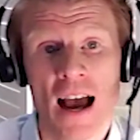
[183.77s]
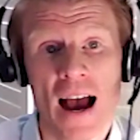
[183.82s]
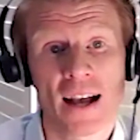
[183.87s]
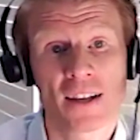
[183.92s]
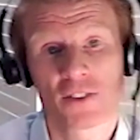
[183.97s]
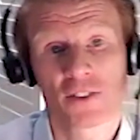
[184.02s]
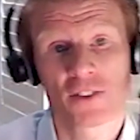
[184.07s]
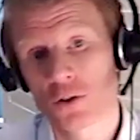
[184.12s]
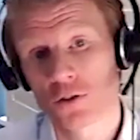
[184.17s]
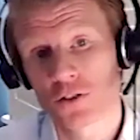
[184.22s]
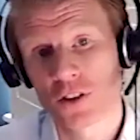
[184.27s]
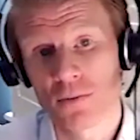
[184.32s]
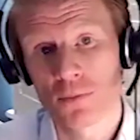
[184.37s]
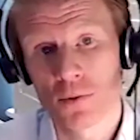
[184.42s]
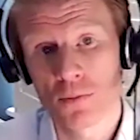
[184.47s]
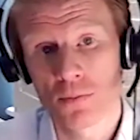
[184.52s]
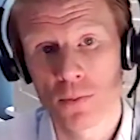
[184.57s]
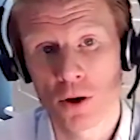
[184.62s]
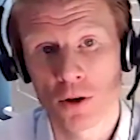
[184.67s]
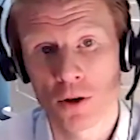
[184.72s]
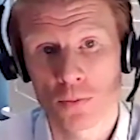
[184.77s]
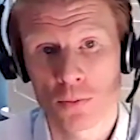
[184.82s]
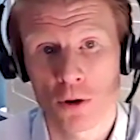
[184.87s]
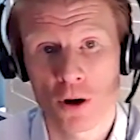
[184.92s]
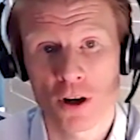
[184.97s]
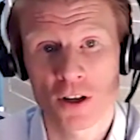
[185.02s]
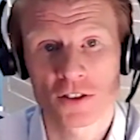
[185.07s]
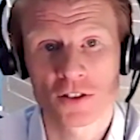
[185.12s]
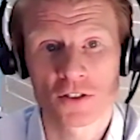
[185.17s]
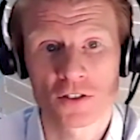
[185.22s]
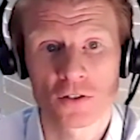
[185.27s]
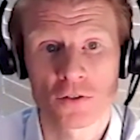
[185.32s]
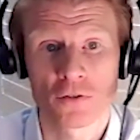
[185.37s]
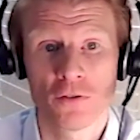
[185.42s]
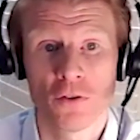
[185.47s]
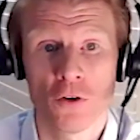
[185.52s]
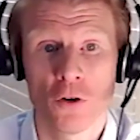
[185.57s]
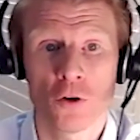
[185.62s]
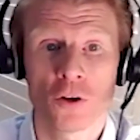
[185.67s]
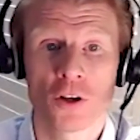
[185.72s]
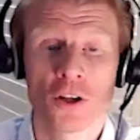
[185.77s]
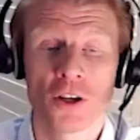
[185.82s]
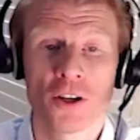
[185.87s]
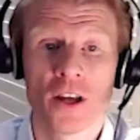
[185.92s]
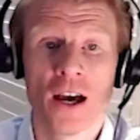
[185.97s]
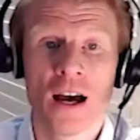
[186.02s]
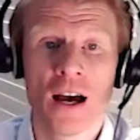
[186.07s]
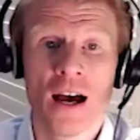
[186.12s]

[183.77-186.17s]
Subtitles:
as those government bond prices have fallen.